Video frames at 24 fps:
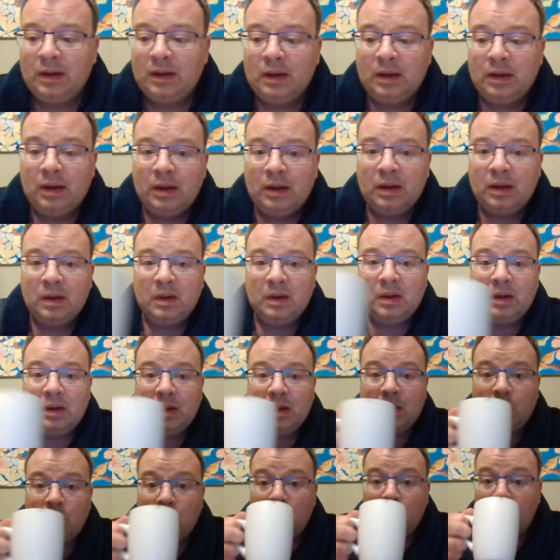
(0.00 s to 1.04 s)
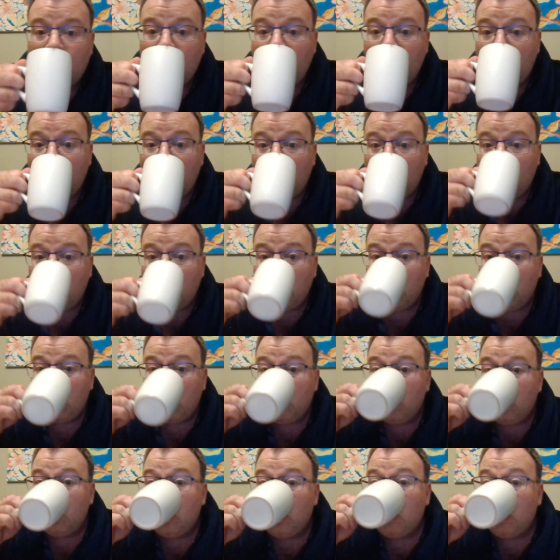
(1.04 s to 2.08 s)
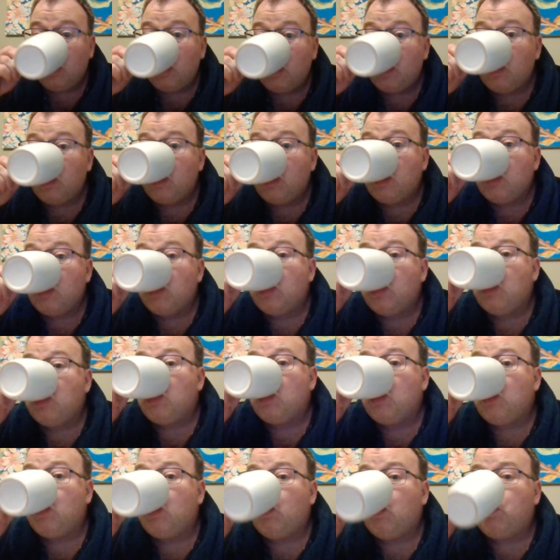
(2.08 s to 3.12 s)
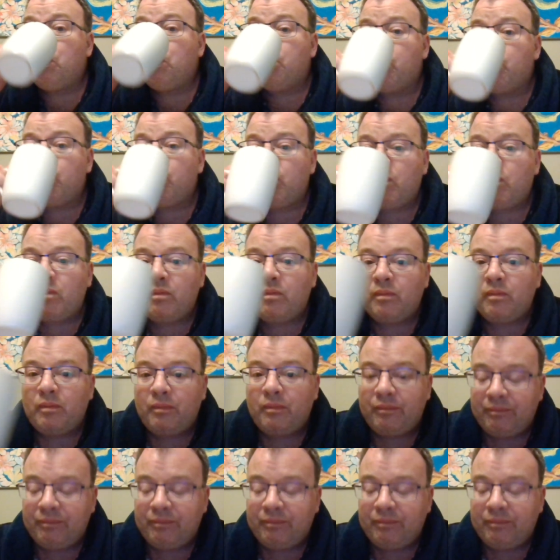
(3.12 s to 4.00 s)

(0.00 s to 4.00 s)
[no speech]